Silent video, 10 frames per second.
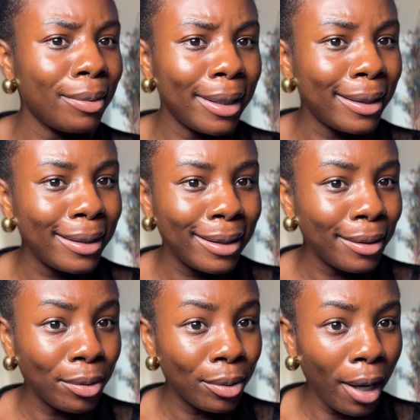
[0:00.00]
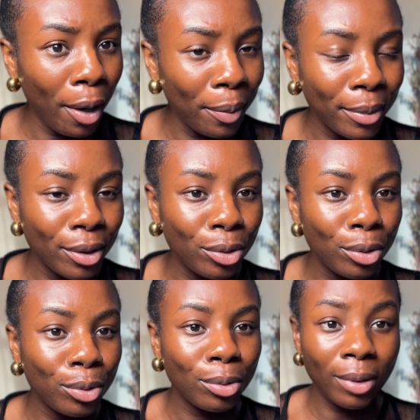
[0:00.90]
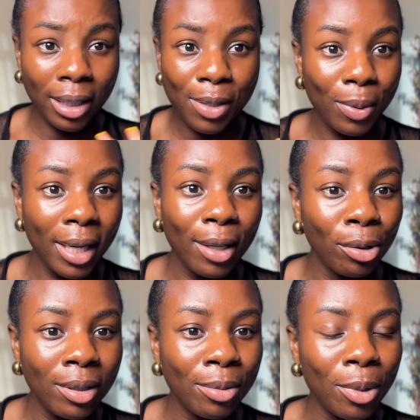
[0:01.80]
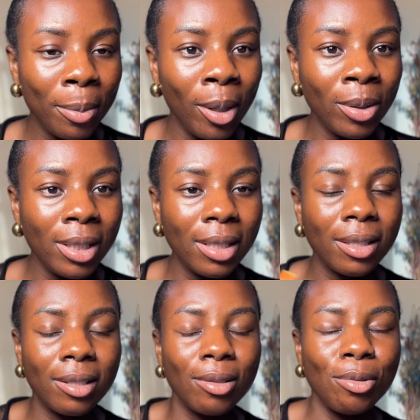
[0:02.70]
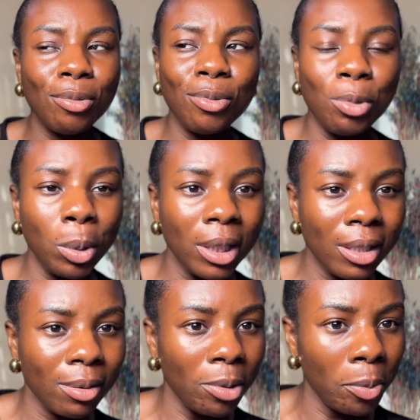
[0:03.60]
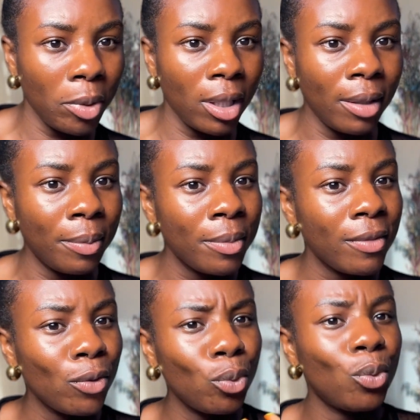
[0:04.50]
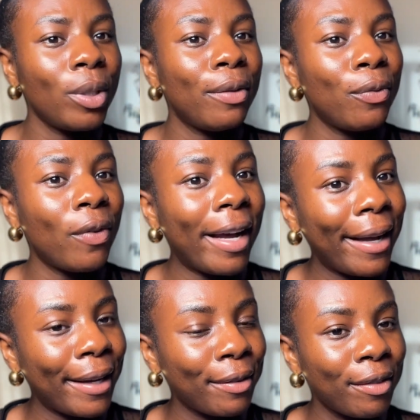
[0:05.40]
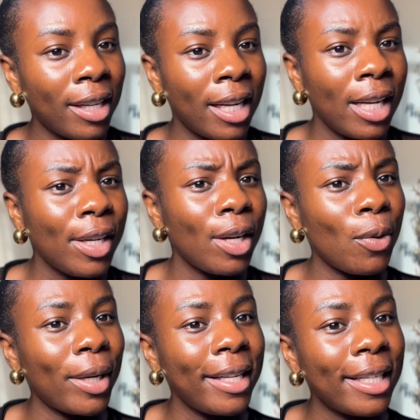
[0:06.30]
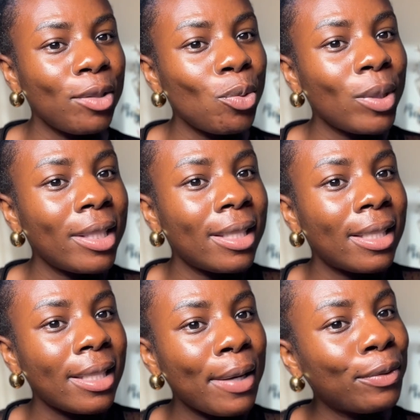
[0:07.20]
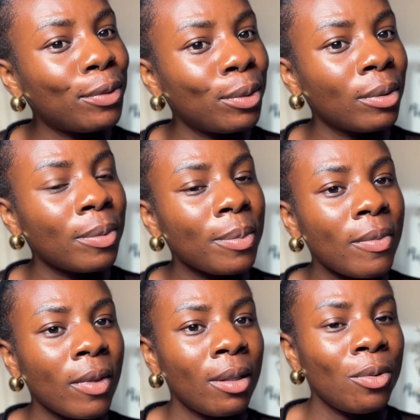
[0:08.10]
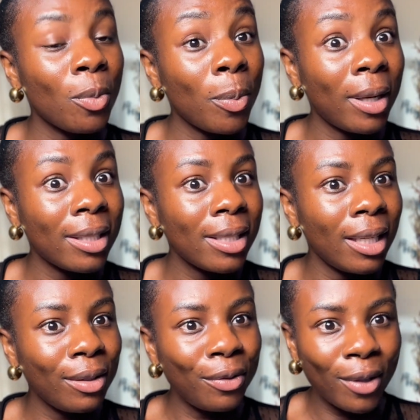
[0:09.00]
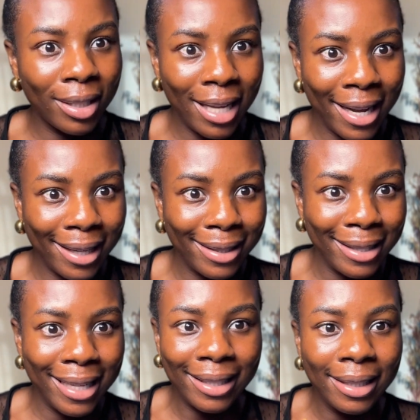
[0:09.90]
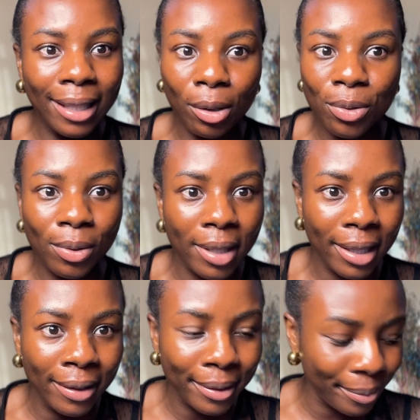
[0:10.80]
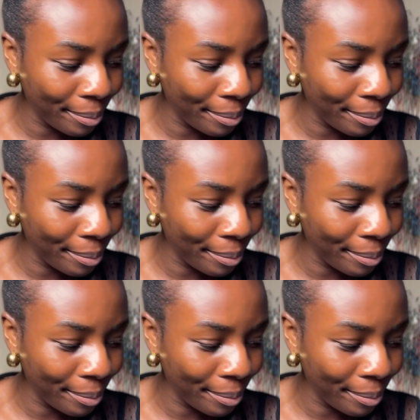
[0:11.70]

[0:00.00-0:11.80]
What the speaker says: 18 or how much to at least when I got to know about it to 20 something to 25. Now we're hearing 27. Some people are selling for as high as 30,000 naira